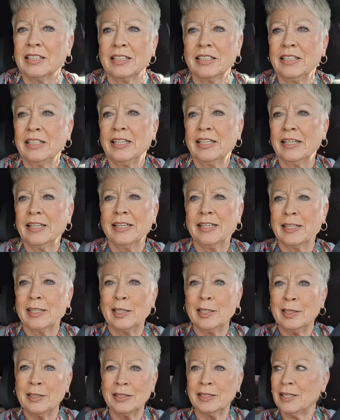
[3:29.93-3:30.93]

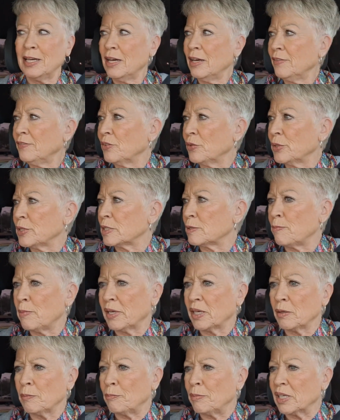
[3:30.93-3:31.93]
Yeah, I've always
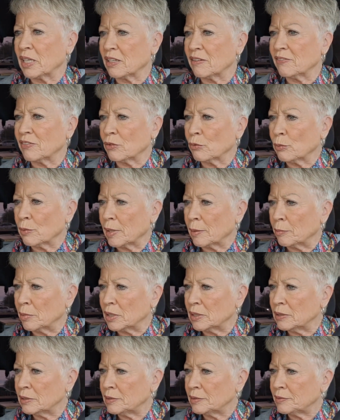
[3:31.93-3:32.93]
been a bit of a rebel.